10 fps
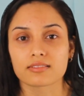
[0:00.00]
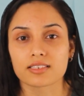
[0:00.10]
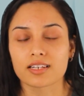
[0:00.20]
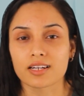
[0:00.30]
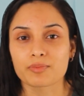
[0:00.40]

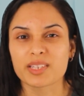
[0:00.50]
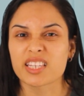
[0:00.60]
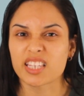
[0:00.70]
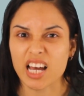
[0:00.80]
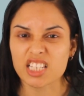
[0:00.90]
You gotta be
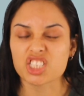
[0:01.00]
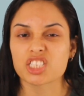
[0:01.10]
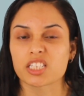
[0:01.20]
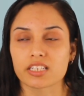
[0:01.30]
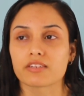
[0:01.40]
that
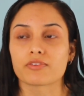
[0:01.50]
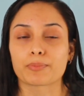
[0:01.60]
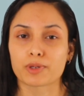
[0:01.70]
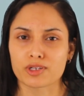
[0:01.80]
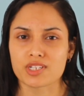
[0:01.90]
shitty of a
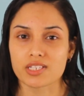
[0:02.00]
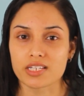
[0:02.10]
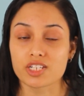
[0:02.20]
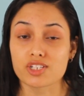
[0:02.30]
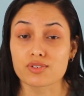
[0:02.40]

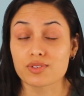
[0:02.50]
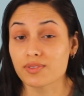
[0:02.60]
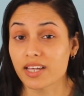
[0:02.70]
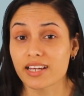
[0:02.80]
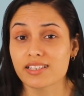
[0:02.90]
person to do
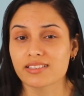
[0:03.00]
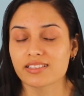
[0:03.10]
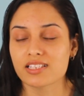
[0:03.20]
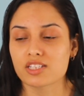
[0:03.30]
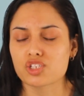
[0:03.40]
that
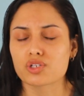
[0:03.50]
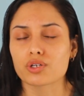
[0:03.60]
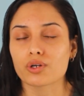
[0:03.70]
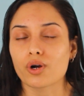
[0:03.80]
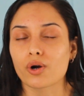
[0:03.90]
to
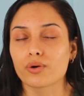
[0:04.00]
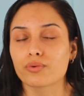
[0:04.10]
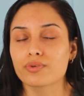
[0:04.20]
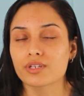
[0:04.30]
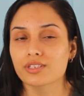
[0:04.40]
your
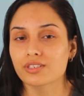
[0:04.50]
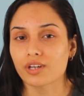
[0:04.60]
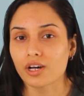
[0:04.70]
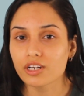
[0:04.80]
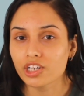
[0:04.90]
own
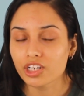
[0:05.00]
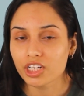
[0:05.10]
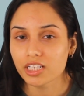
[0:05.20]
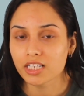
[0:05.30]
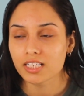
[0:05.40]
daughter?
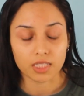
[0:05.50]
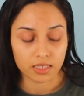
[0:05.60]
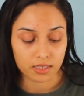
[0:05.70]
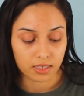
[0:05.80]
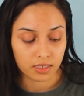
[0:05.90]

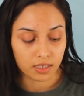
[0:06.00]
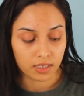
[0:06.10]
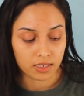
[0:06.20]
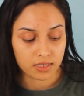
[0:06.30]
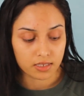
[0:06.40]
They
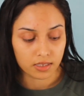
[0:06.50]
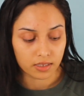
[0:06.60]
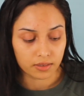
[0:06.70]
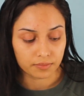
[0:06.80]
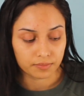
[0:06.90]
got
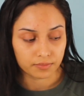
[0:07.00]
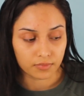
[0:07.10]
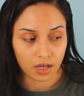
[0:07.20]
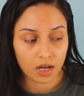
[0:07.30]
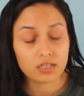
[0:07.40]

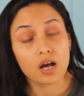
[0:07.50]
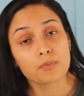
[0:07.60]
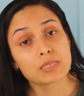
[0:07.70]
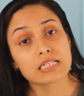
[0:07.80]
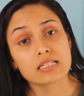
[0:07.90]

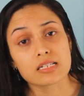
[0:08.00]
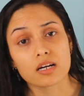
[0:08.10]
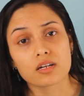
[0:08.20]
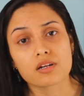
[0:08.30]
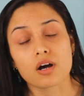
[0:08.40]
autopsies
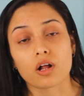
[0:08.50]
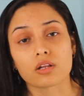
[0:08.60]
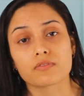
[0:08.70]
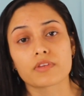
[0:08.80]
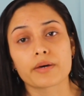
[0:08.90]
done on
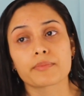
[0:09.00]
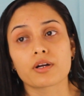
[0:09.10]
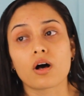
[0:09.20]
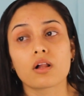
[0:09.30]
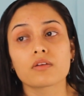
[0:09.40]
all of them, and
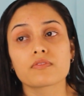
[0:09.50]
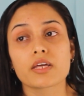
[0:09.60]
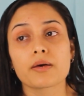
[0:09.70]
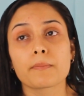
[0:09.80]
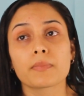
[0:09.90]
all of
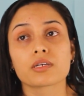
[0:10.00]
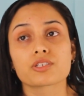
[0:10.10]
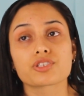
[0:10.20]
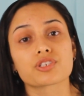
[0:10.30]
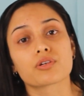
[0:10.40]
them,
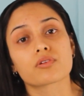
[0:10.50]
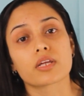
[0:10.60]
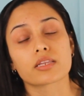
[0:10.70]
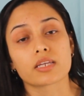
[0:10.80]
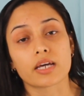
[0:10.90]
it showed
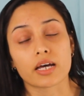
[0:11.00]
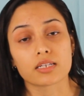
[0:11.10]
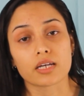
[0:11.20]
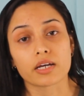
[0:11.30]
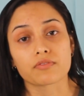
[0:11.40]
that they
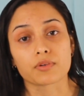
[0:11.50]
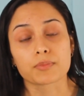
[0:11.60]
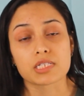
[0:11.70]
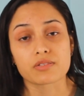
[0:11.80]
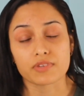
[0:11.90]
had died
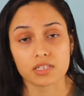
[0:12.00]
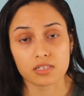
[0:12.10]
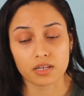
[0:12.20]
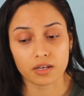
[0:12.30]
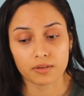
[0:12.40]
from
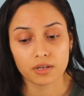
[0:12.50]
asphyxia.